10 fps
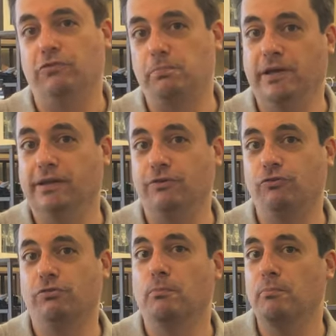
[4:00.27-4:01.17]

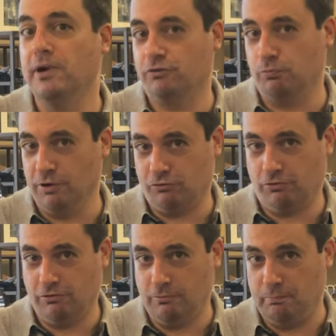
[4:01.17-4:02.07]
spillage much, much
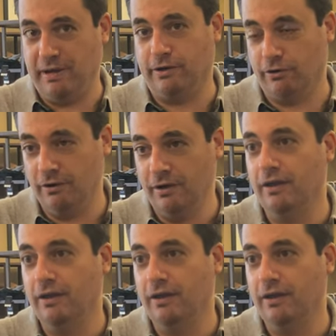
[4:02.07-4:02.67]
better,